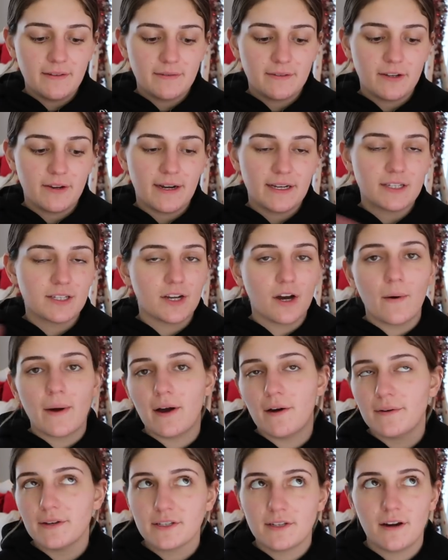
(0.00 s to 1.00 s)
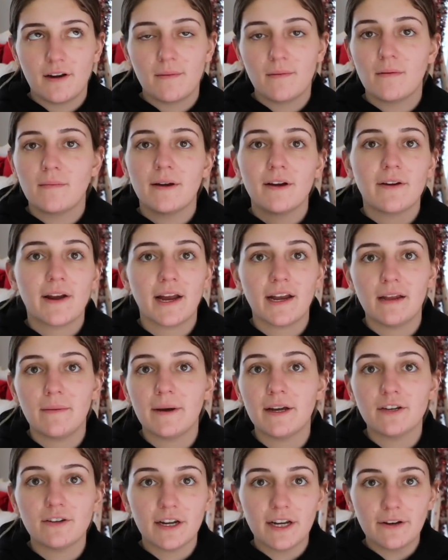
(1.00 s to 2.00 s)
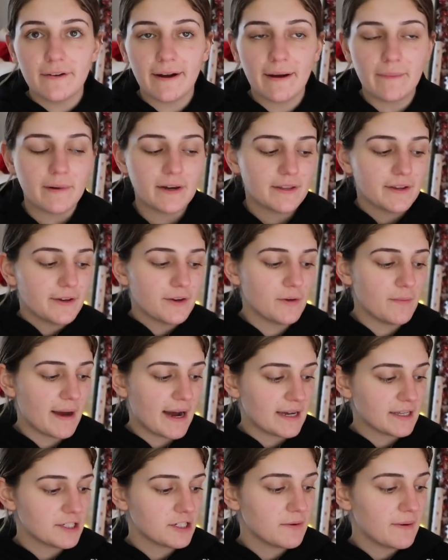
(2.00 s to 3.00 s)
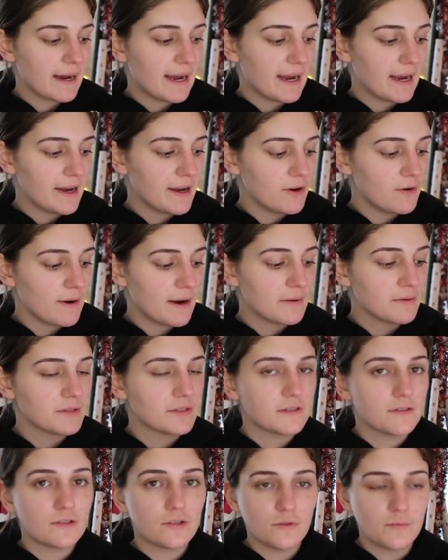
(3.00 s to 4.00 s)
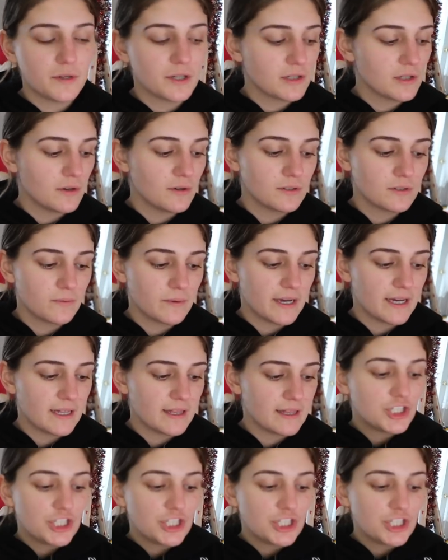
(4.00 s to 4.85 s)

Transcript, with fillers: you guys know I always talk about my granny, my great grandmother who passed away, who I was super close with.